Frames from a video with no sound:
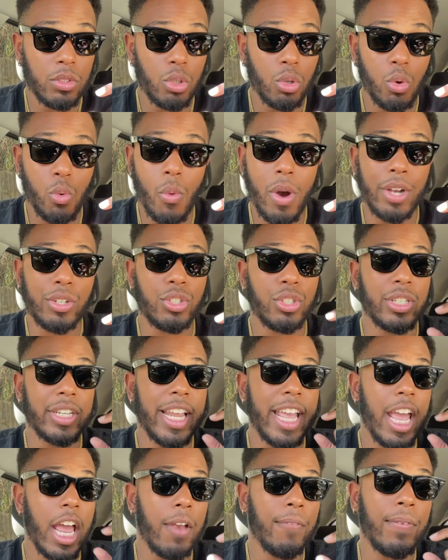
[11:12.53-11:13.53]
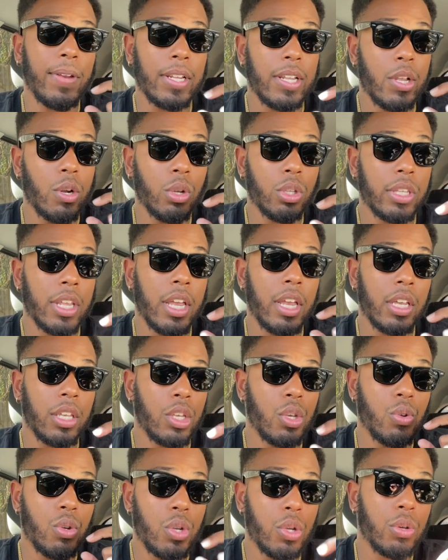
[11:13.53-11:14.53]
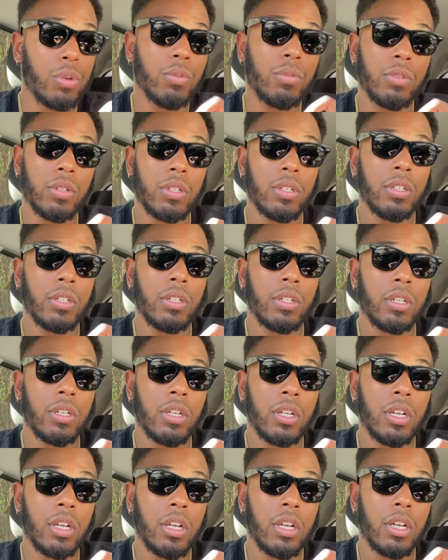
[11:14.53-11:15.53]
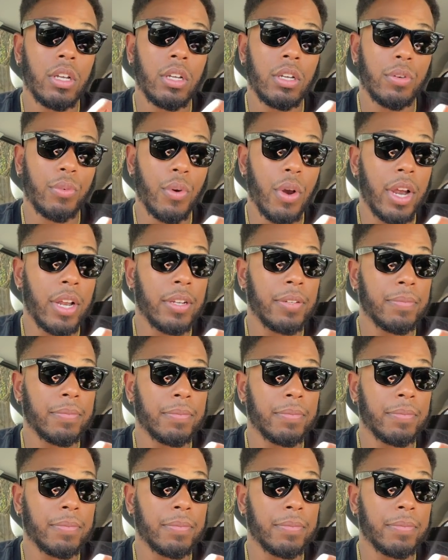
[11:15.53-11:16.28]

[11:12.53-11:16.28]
watching every little thing you do right